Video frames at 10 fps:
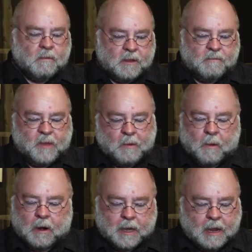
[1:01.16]
We've been
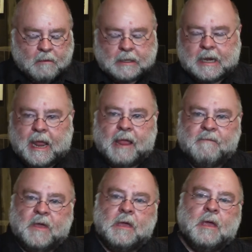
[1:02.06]
working with the
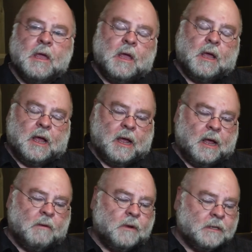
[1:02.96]
Navy,
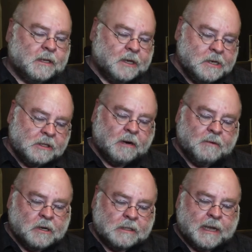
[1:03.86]
uh, with the
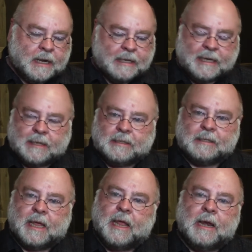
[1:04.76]
conservators out at Texas
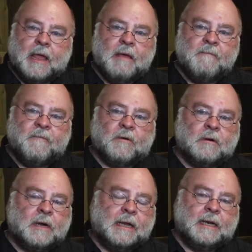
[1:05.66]
A&M for at